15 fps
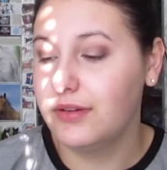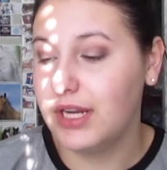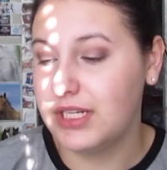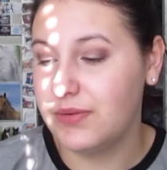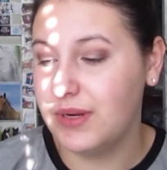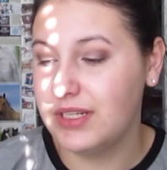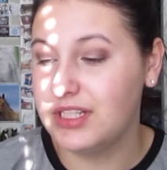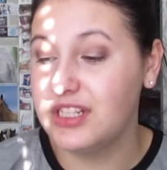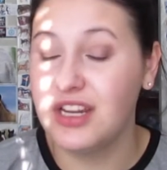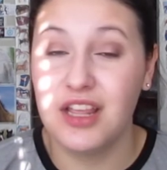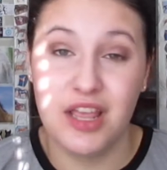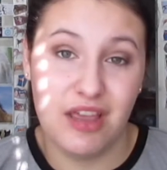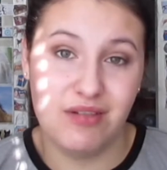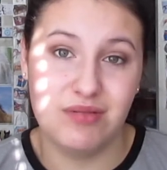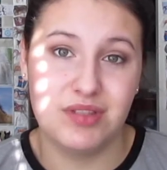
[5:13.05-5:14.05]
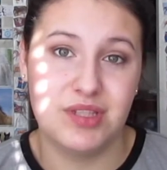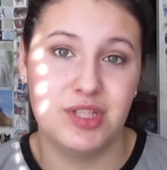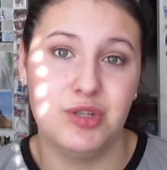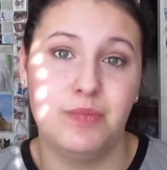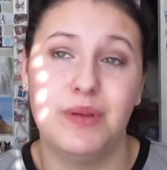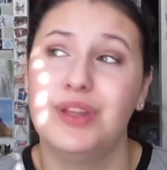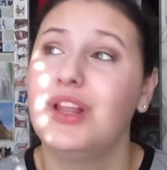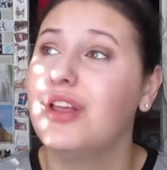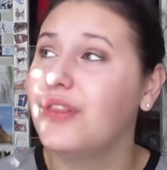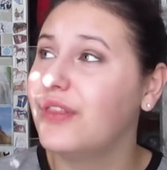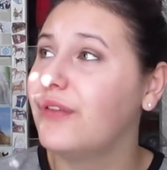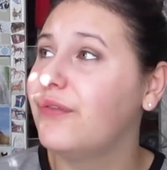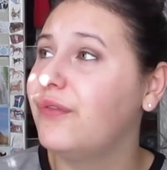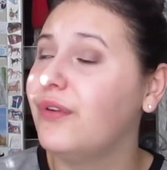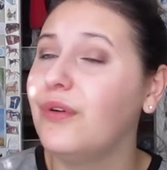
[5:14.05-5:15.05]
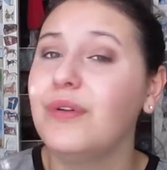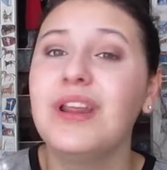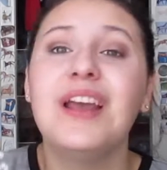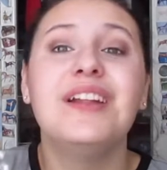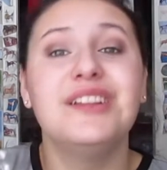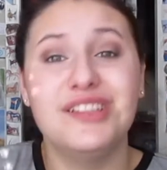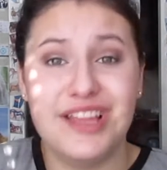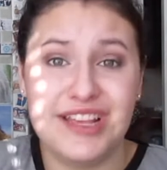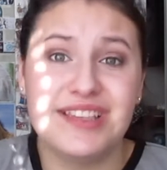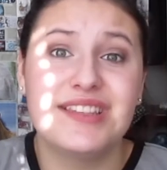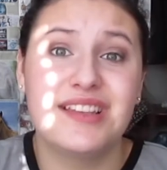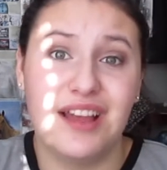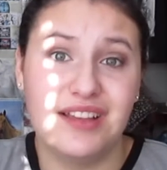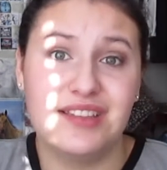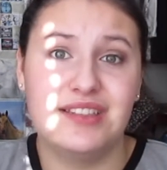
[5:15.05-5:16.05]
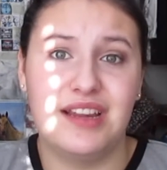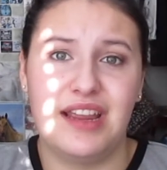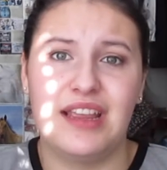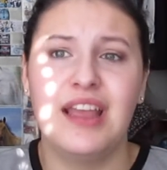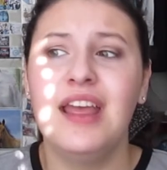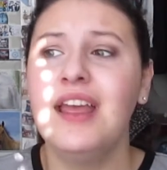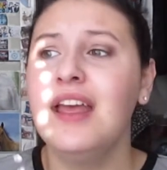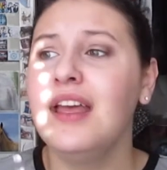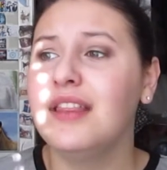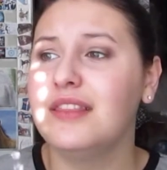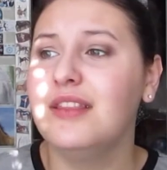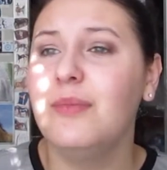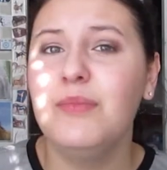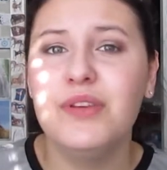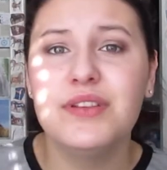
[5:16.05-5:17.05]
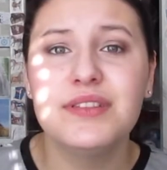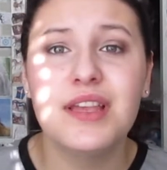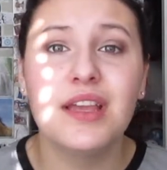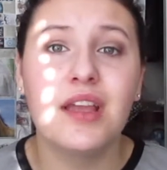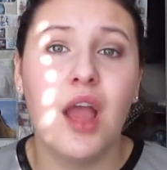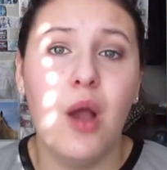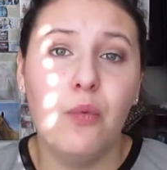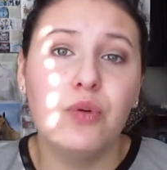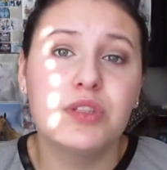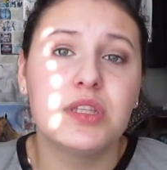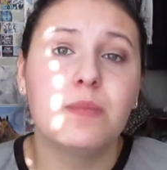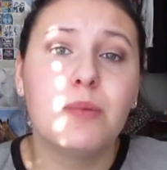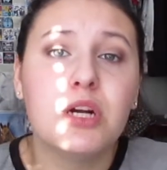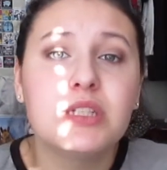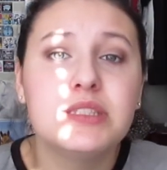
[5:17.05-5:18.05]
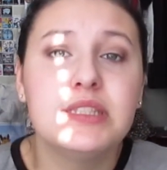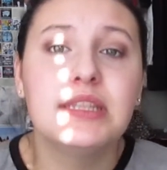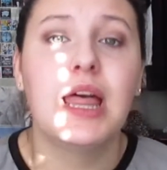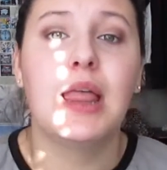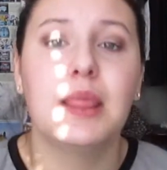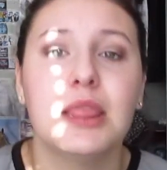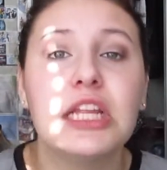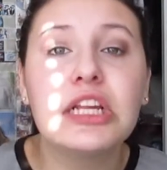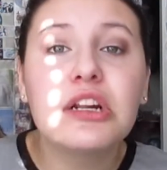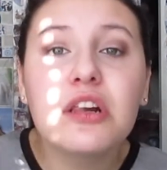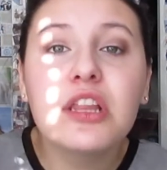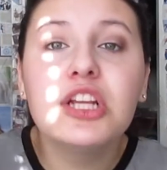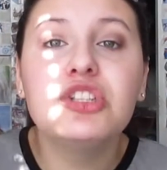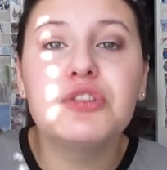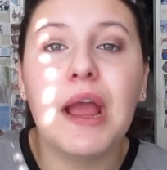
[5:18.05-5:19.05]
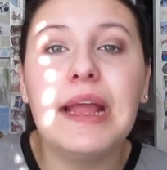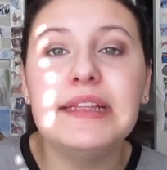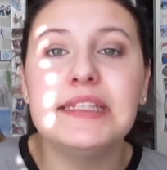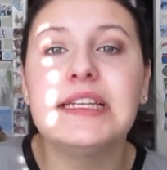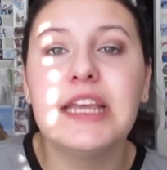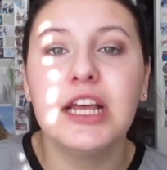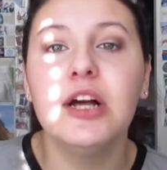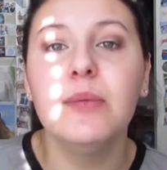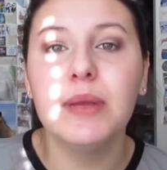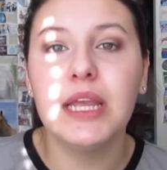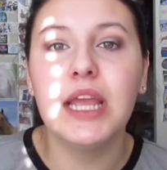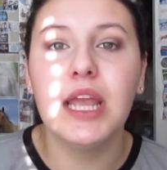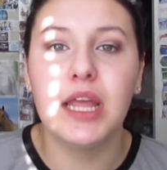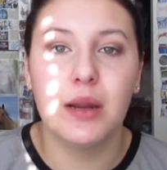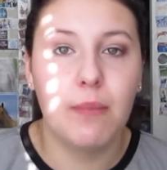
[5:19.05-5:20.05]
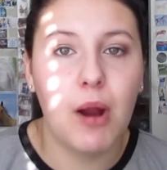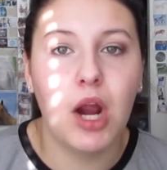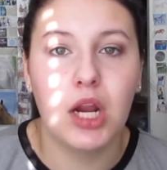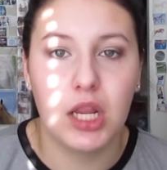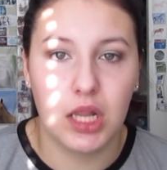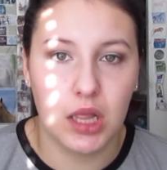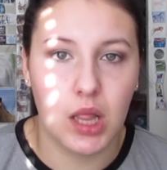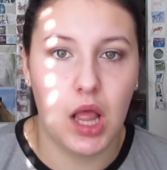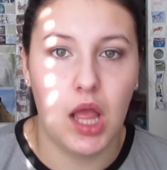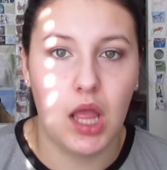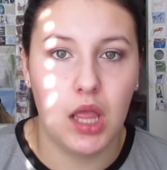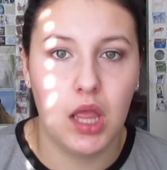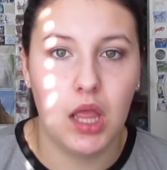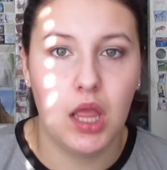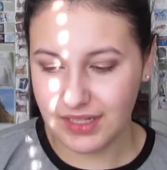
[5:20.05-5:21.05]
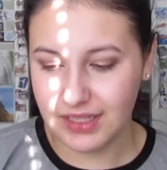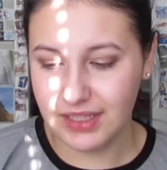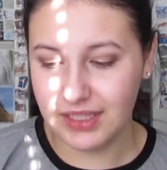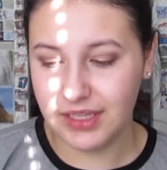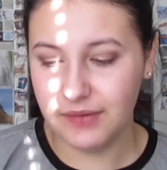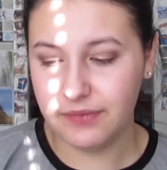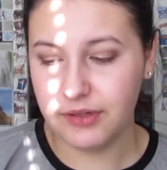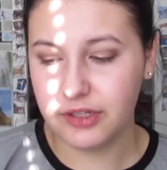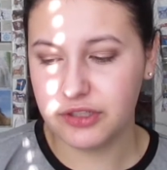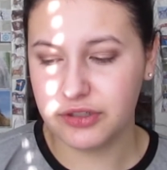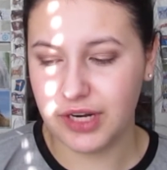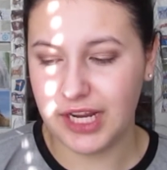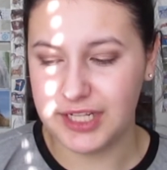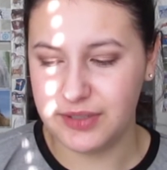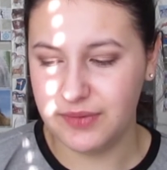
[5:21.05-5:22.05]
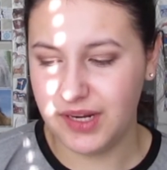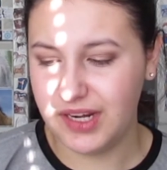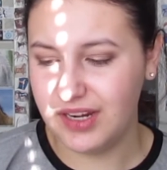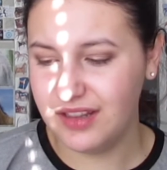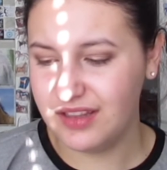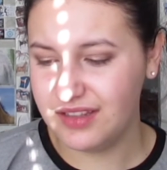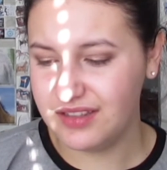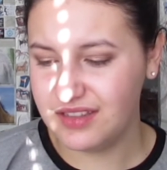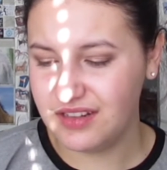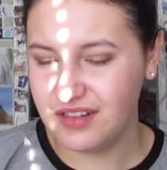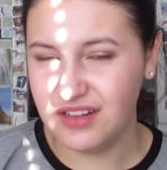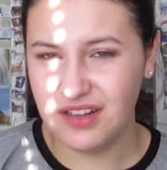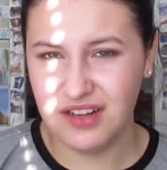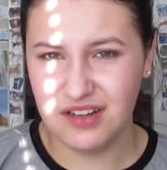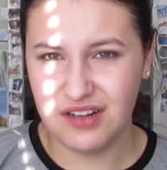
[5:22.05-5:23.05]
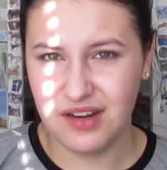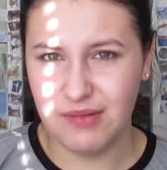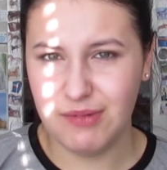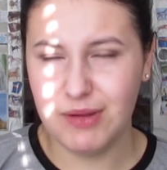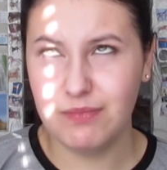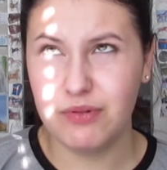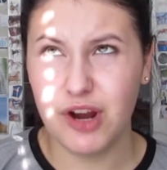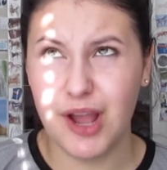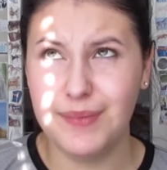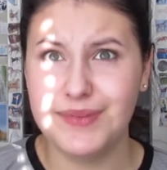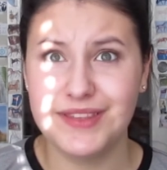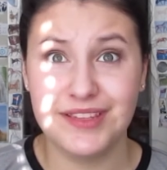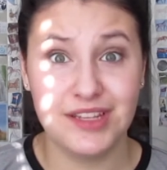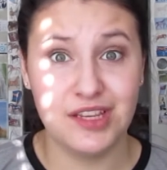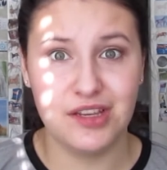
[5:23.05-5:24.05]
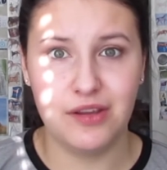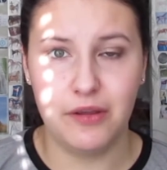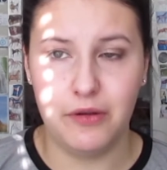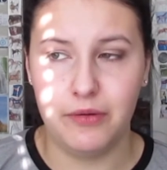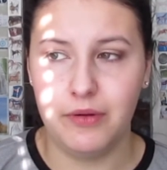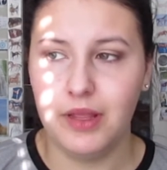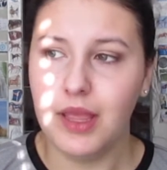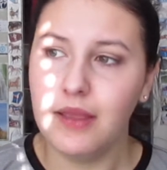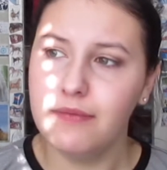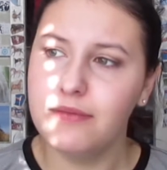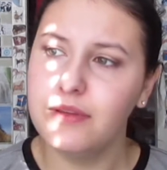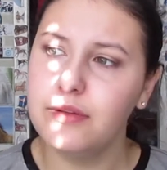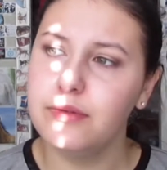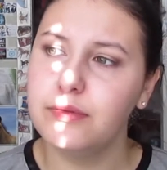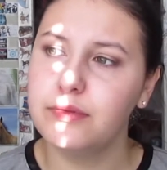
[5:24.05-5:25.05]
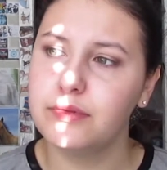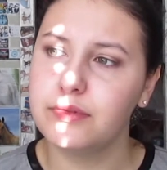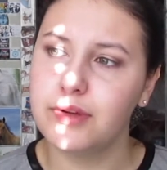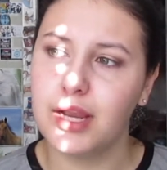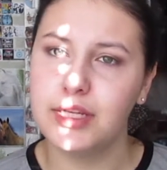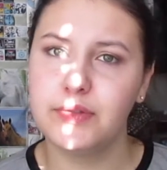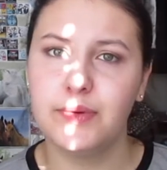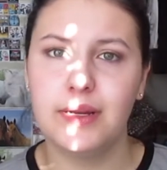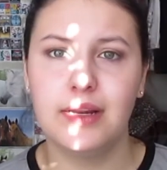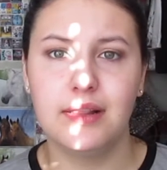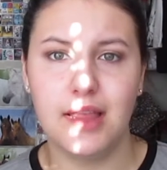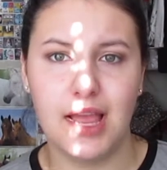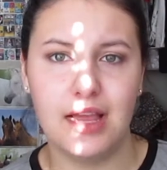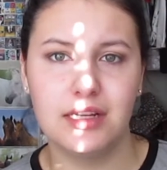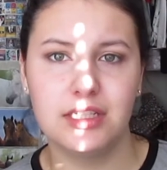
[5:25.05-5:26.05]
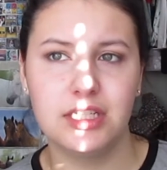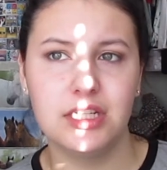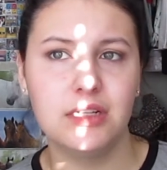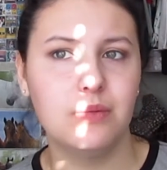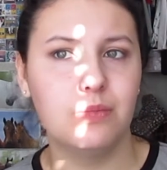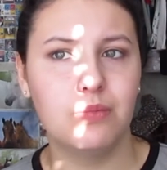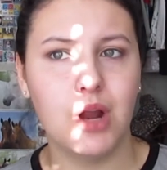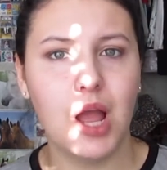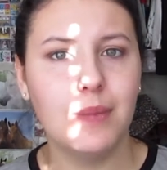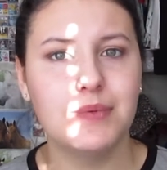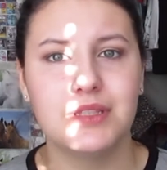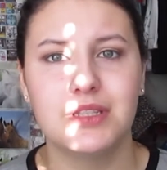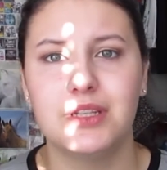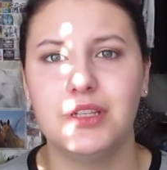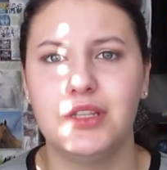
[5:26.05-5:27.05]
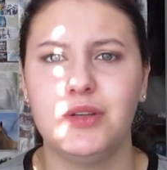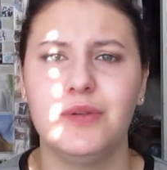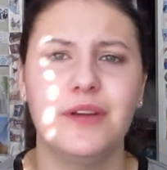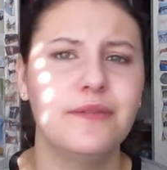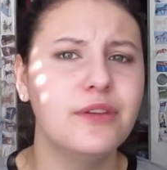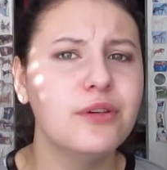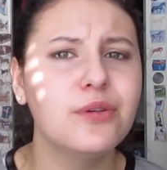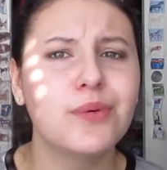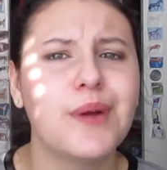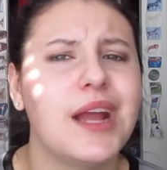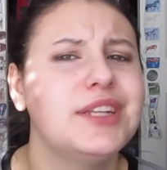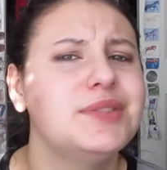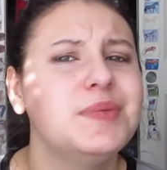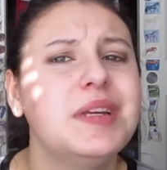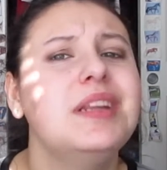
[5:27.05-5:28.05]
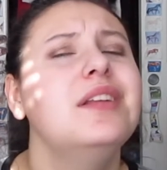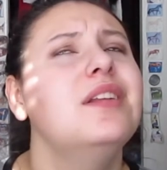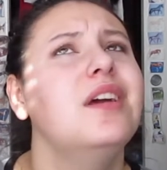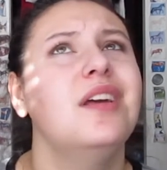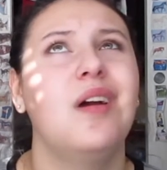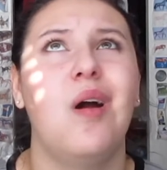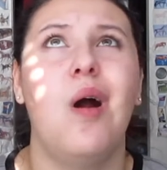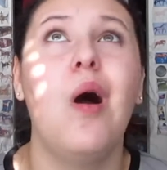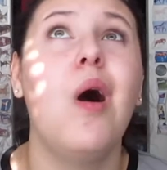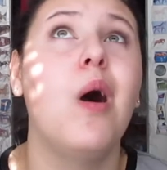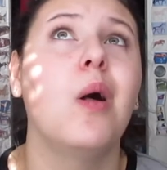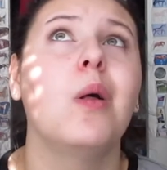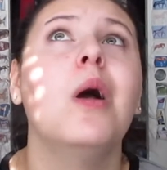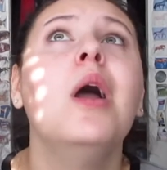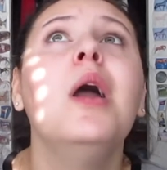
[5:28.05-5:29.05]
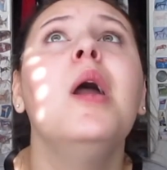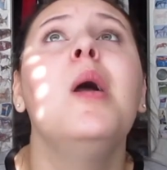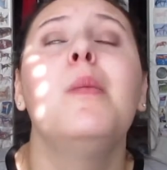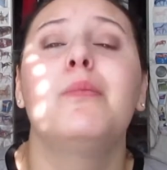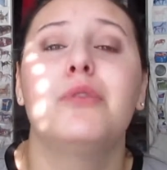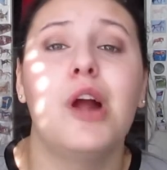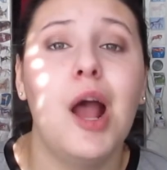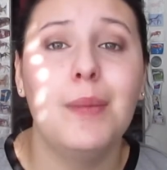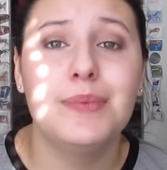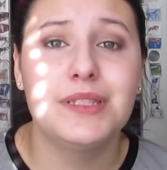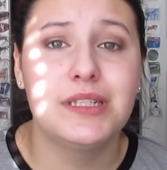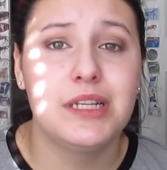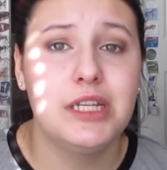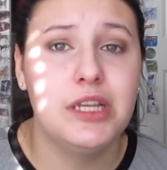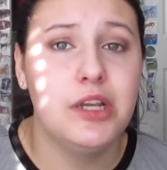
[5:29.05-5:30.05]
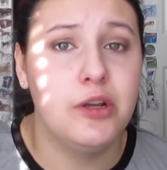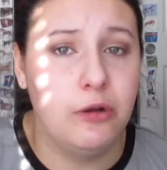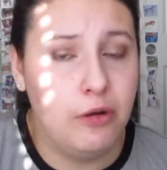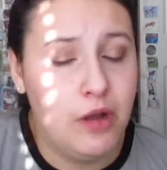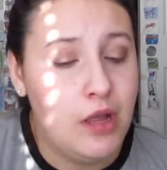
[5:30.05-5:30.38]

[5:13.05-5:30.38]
Graduation, it was stupid. The food, disgusting. The music was the person that literally tried to kill me in a parking lot. Like, if you're graduating this year, I mean, props to you. If you graduated last year, props to you. If you graduated at all, props to you.